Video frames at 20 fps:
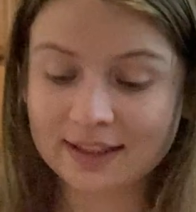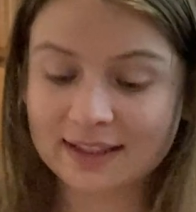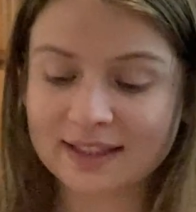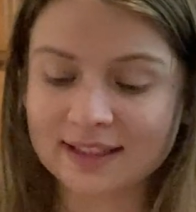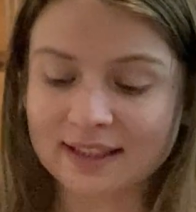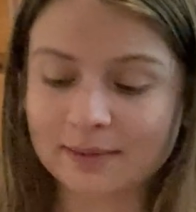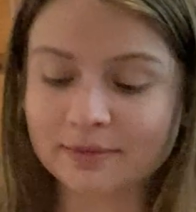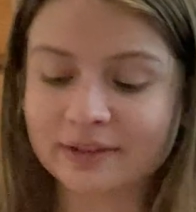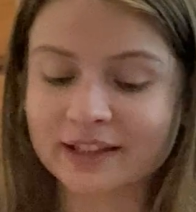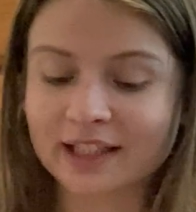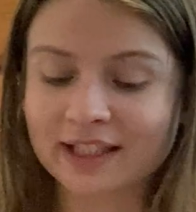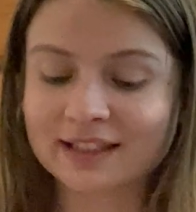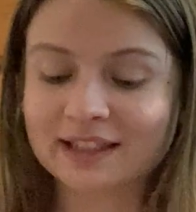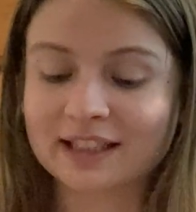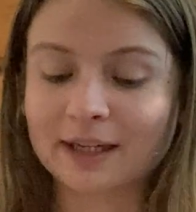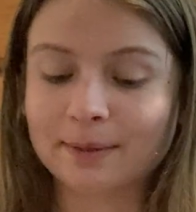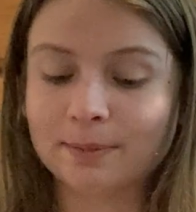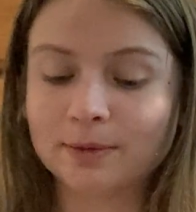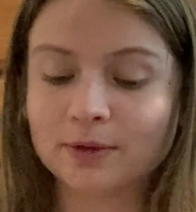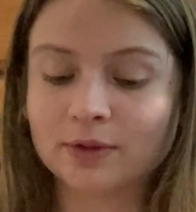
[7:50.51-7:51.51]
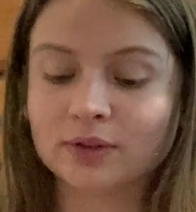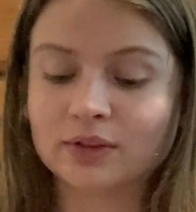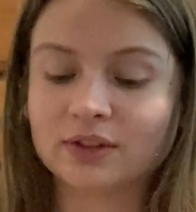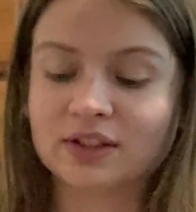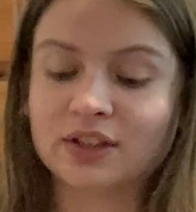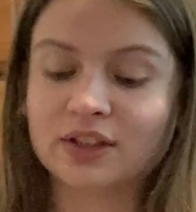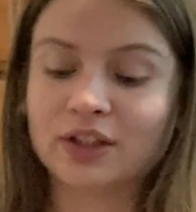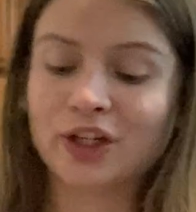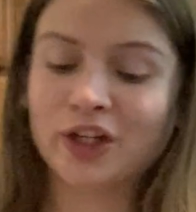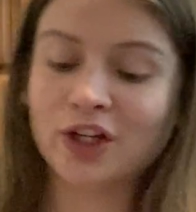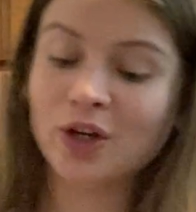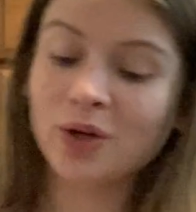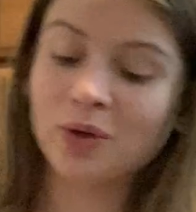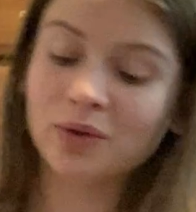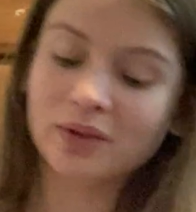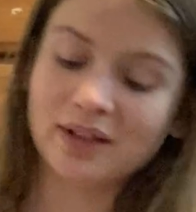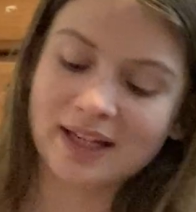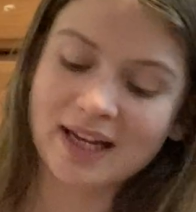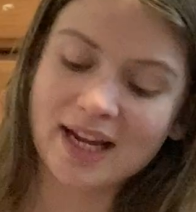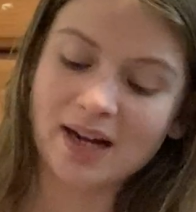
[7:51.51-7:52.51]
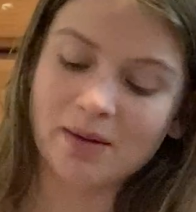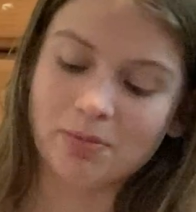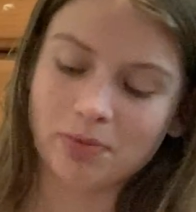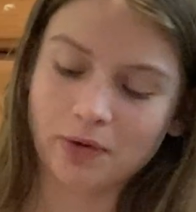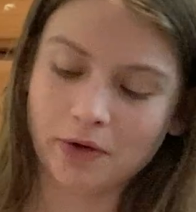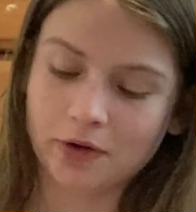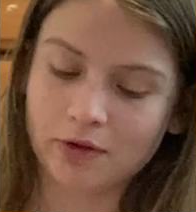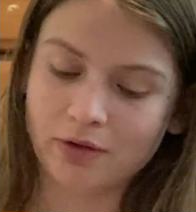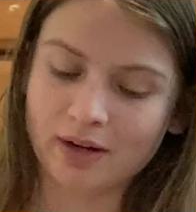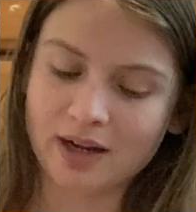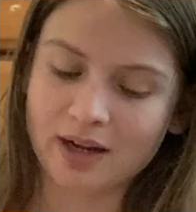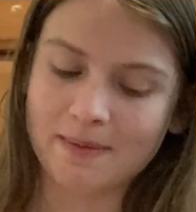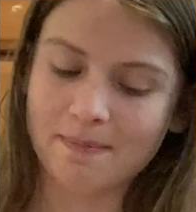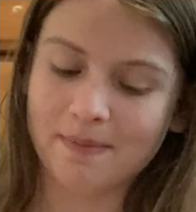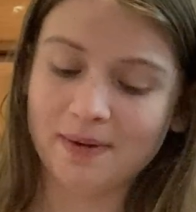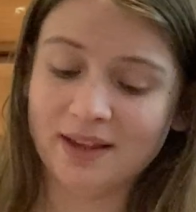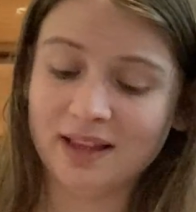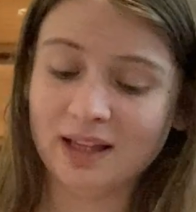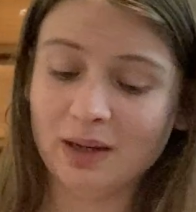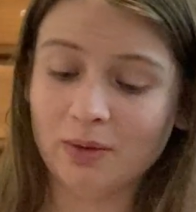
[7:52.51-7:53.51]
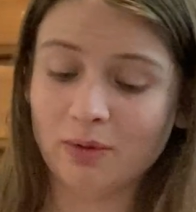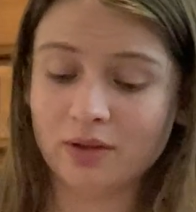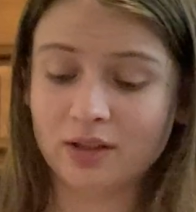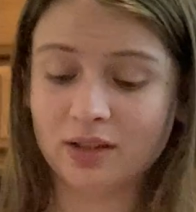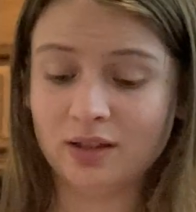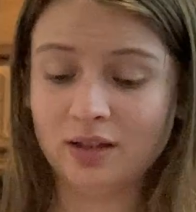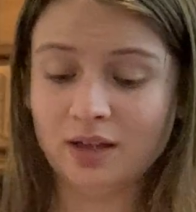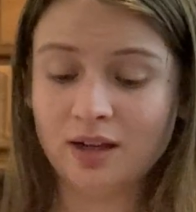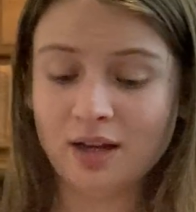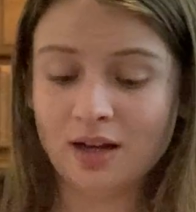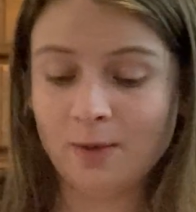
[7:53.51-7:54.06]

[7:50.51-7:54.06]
Same-sex couples, no, they can't procreate, but they want